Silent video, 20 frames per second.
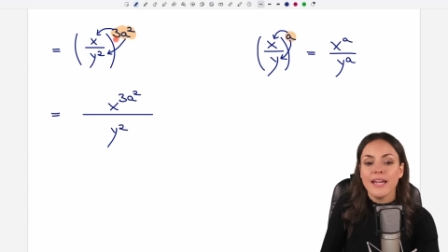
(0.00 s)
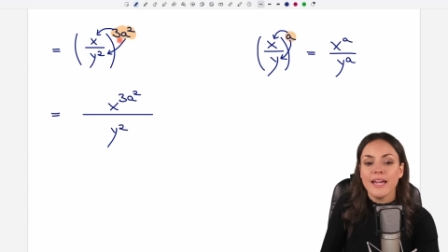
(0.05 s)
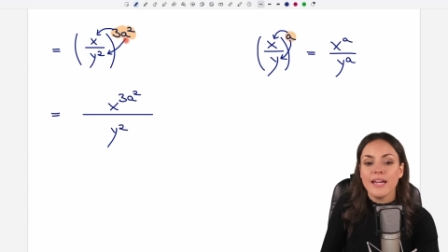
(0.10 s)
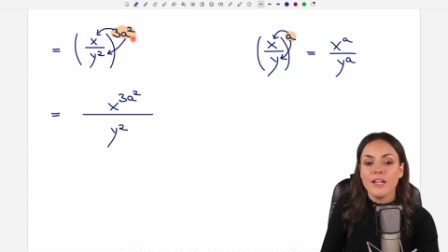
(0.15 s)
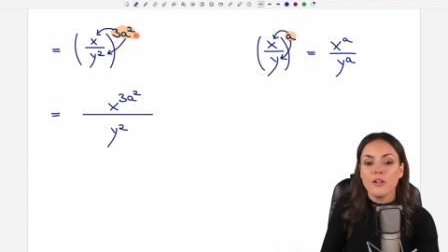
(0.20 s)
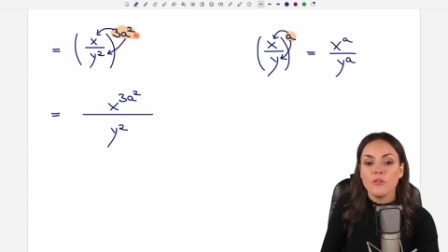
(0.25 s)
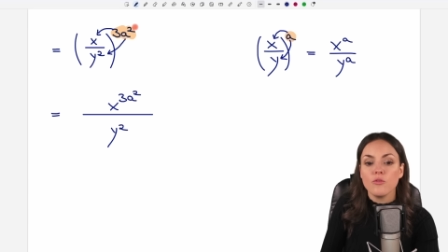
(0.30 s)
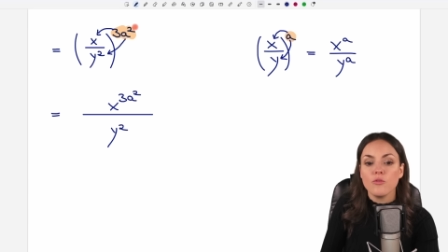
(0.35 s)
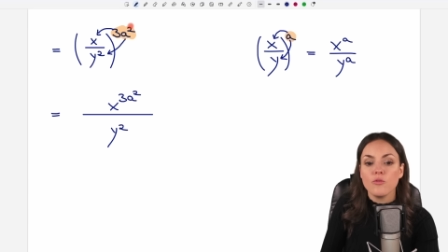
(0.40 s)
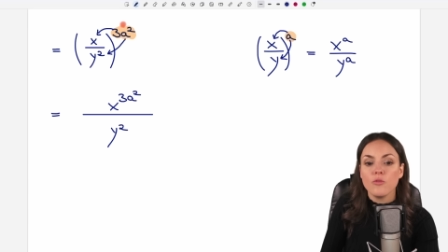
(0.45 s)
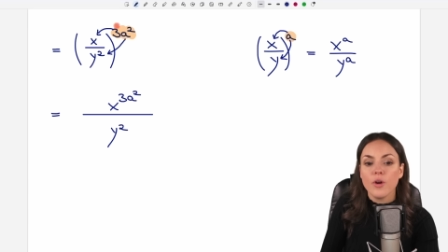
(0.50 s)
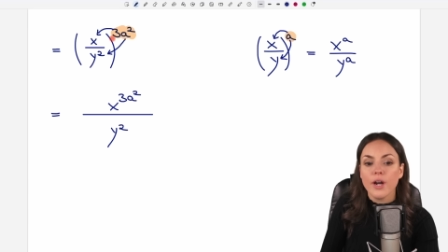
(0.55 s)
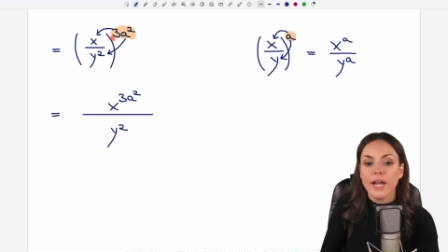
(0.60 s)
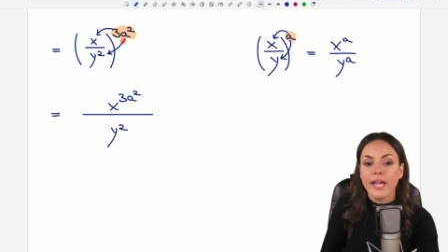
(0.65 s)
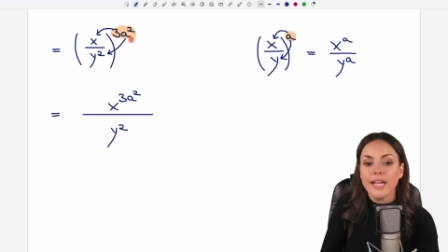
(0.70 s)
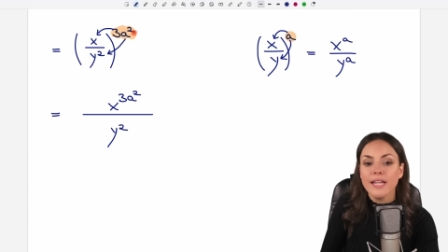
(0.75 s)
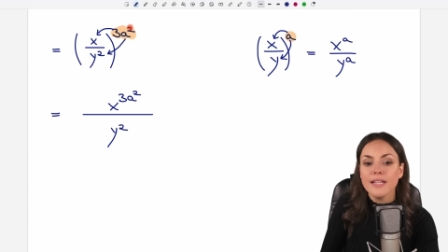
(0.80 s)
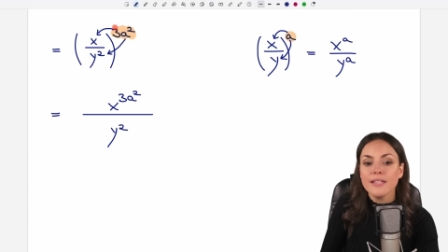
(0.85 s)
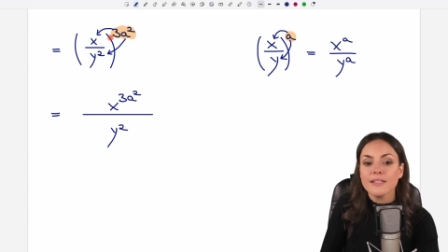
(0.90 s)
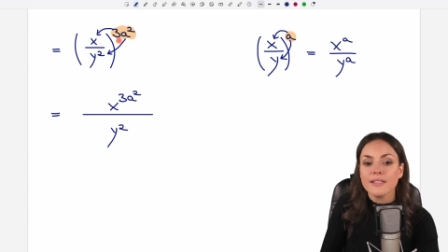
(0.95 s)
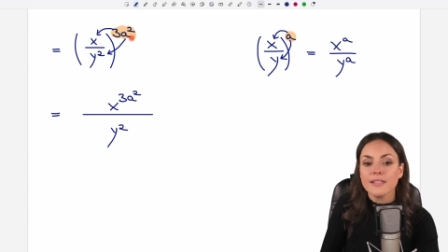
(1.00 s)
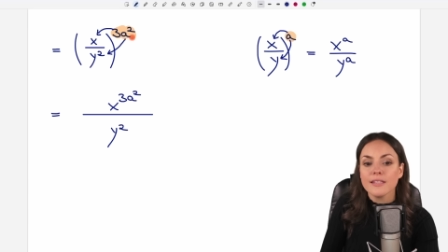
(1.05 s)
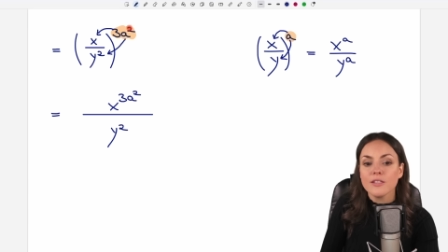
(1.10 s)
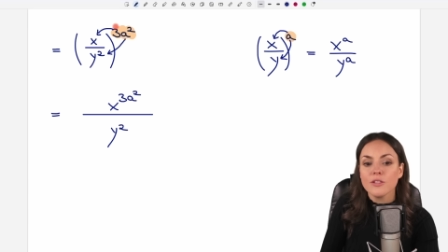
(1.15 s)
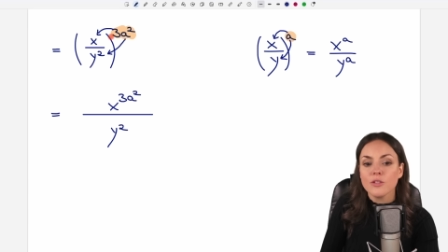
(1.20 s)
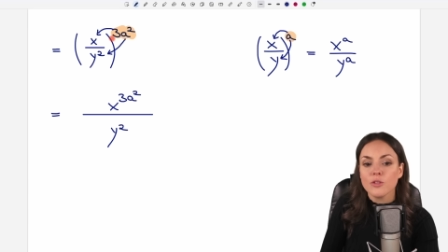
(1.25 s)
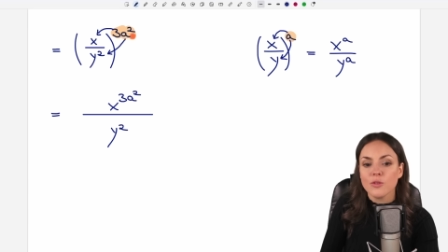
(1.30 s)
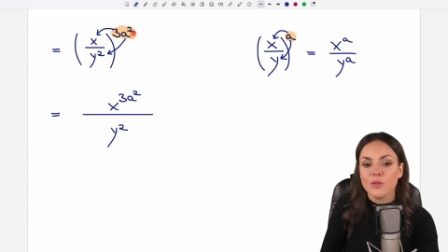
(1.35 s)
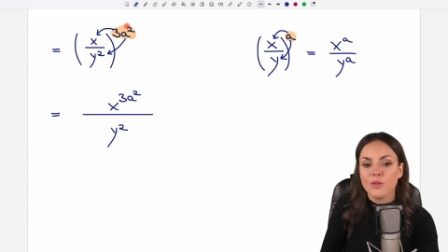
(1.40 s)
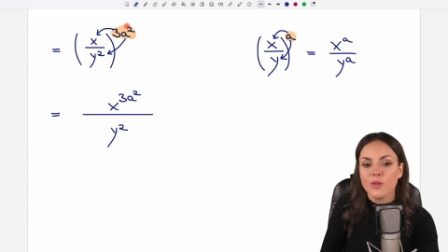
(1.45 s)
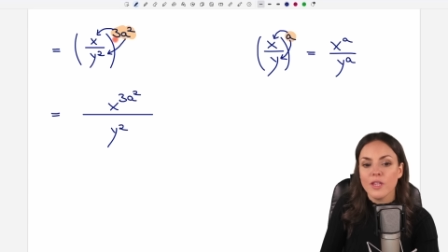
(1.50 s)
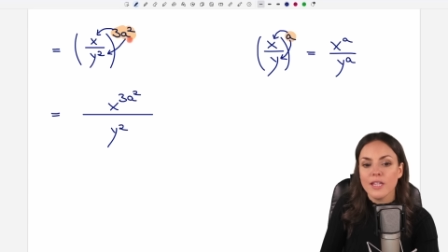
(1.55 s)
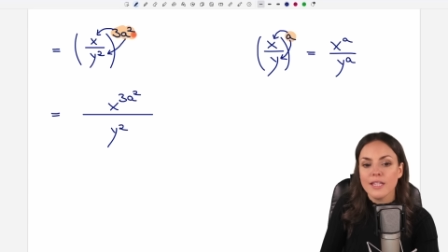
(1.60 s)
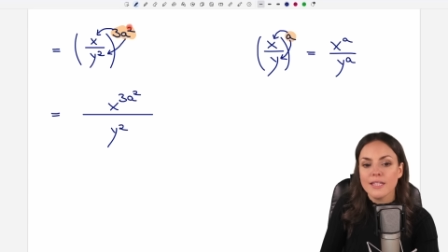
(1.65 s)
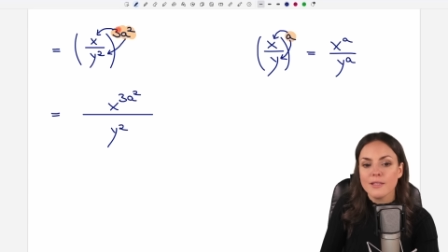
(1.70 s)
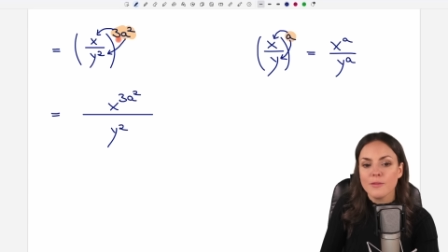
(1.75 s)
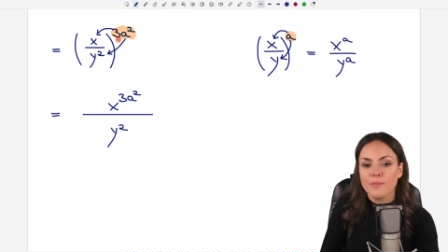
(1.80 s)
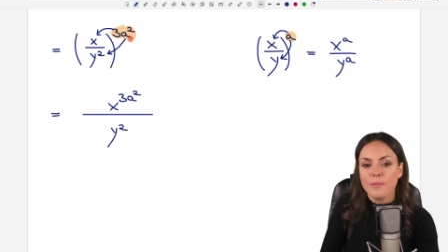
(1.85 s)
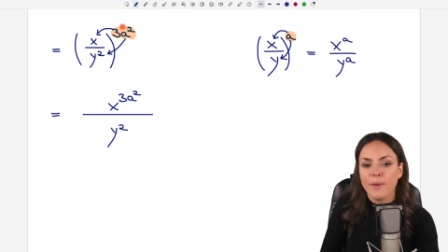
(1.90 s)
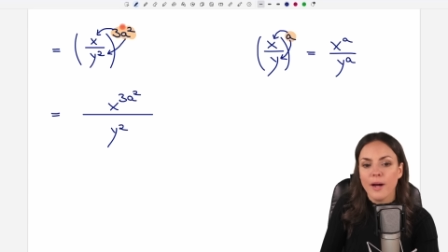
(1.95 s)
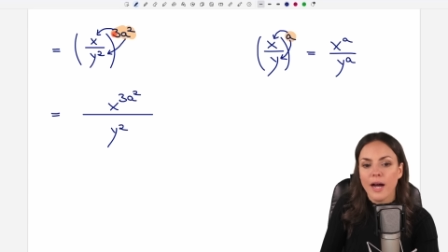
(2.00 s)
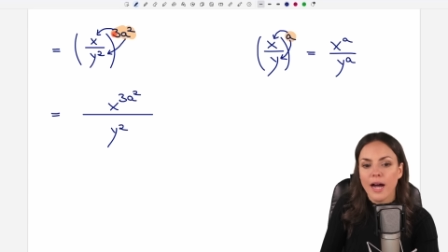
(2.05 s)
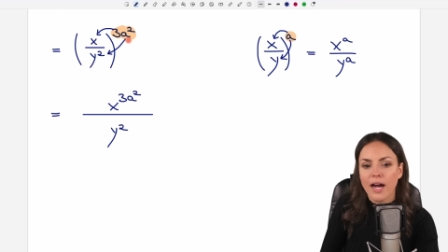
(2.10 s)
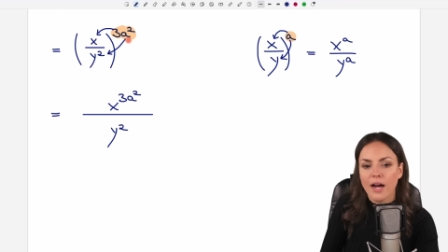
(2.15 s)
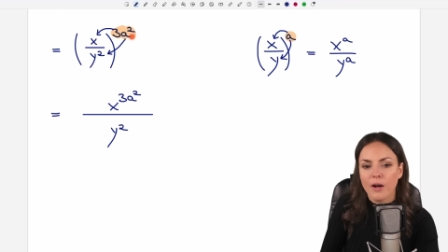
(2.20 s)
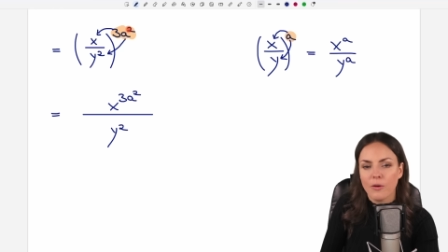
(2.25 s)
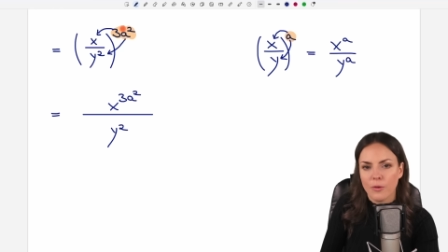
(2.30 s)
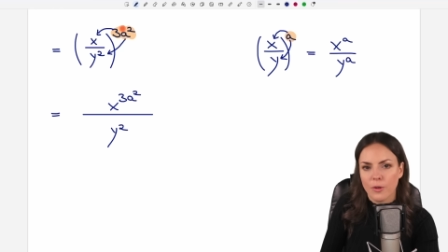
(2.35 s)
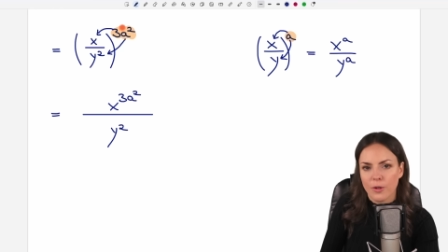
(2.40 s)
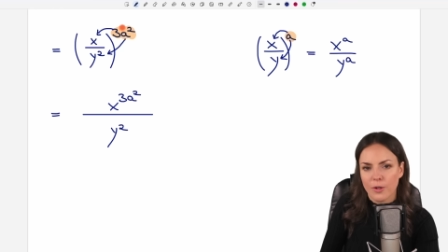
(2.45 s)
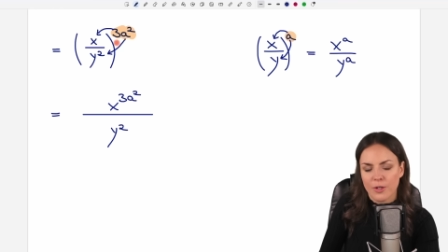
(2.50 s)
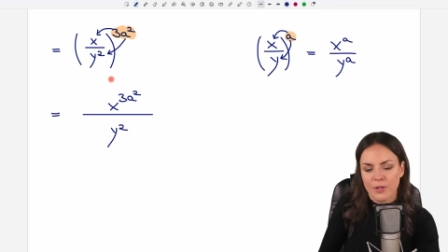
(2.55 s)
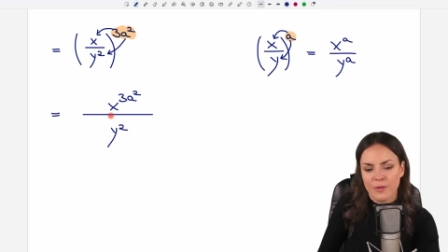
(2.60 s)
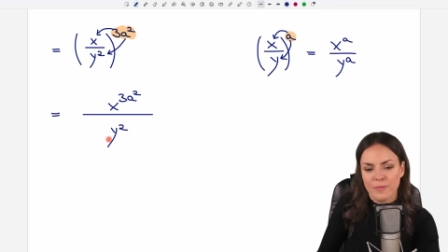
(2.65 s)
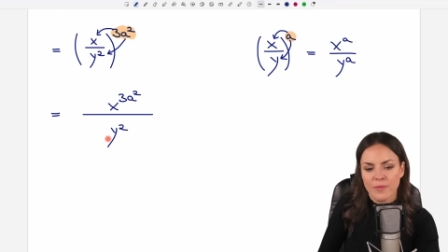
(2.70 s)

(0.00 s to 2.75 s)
and raise it to this power.